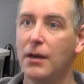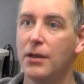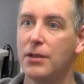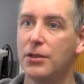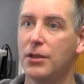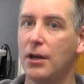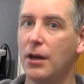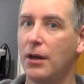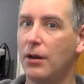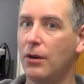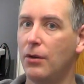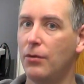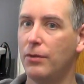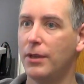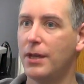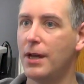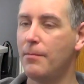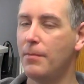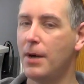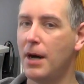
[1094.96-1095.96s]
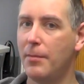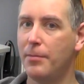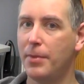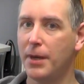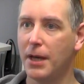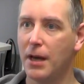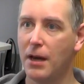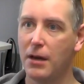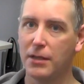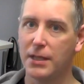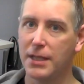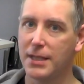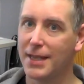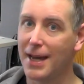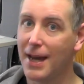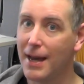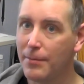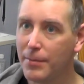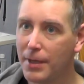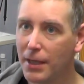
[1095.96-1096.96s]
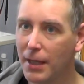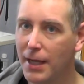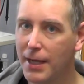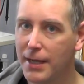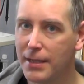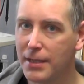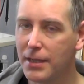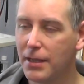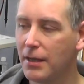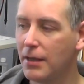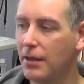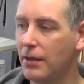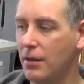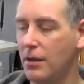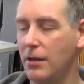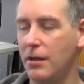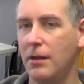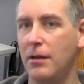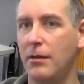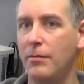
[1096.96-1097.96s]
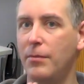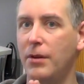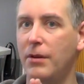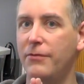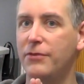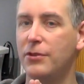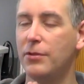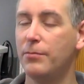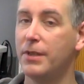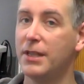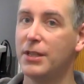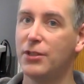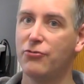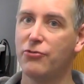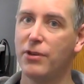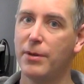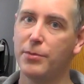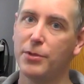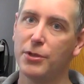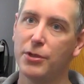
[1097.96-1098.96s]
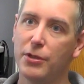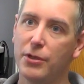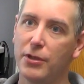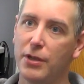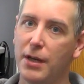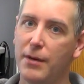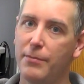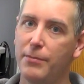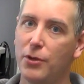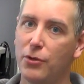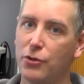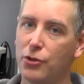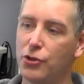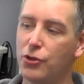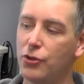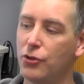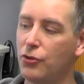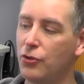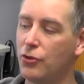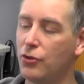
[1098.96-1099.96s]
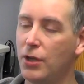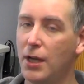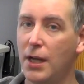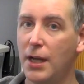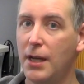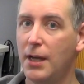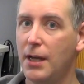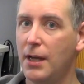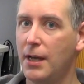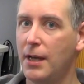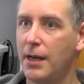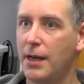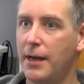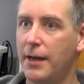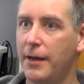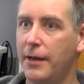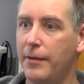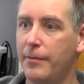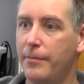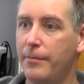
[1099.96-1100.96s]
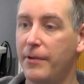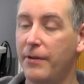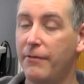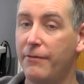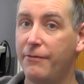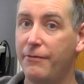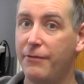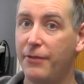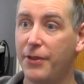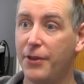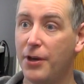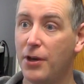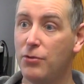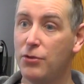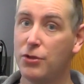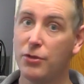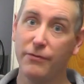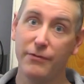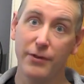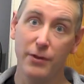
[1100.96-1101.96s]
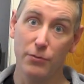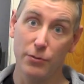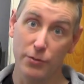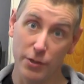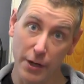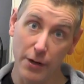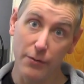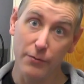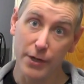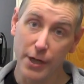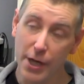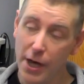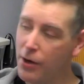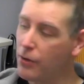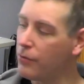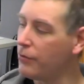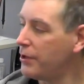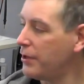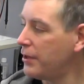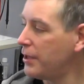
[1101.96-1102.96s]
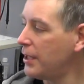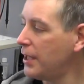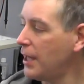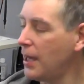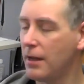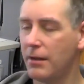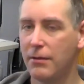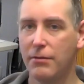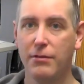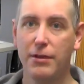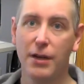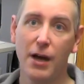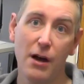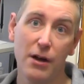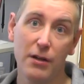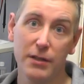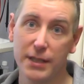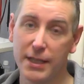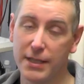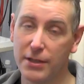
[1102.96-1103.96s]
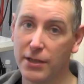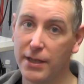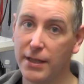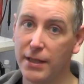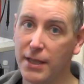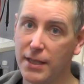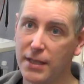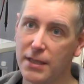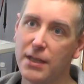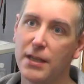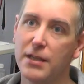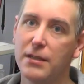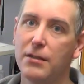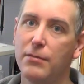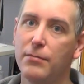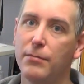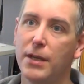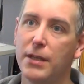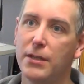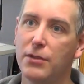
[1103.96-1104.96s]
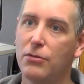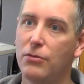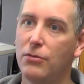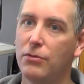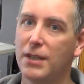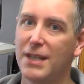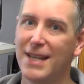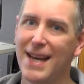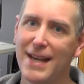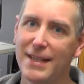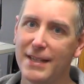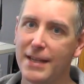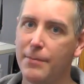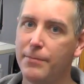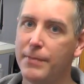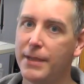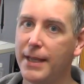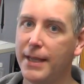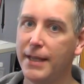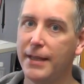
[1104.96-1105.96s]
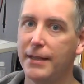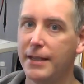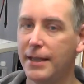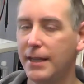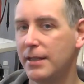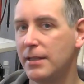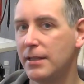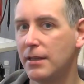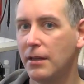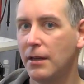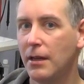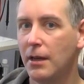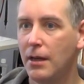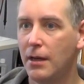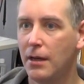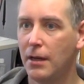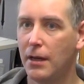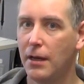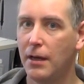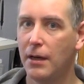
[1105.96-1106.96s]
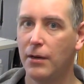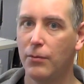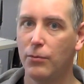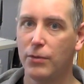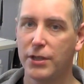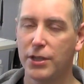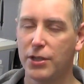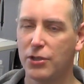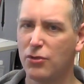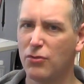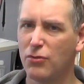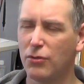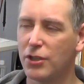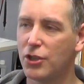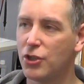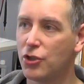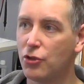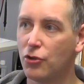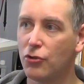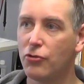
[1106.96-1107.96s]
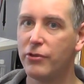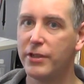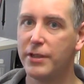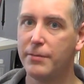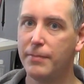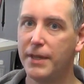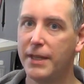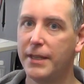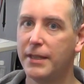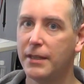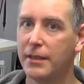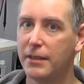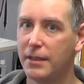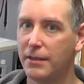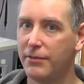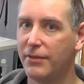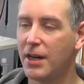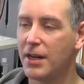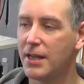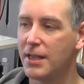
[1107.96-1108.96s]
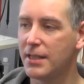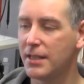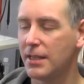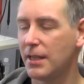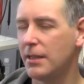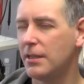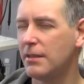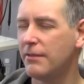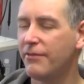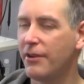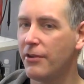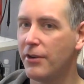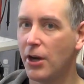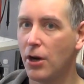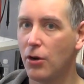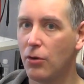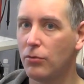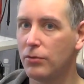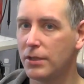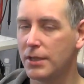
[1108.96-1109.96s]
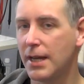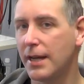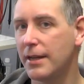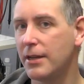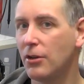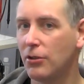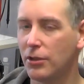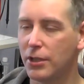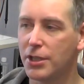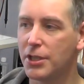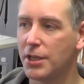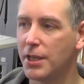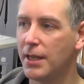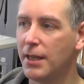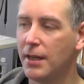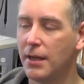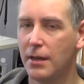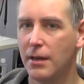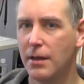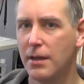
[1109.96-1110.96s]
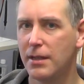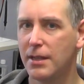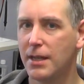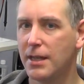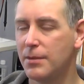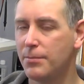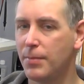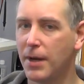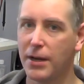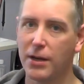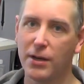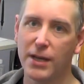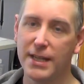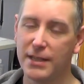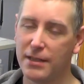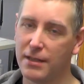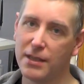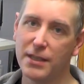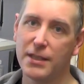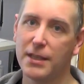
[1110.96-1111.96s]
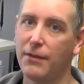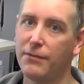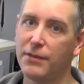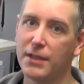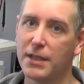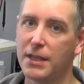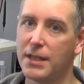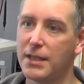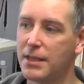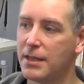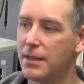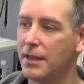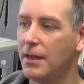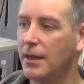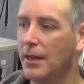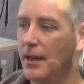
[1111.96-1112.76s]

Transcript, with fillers: So that might be a hard disk emulator um, of some description, I'm not sure. Um, for those of you who don't know that the, the hard disk in this system is called an SMD disk, uh, which is called a storage media device. It's a very old technology, dates back into the 70s.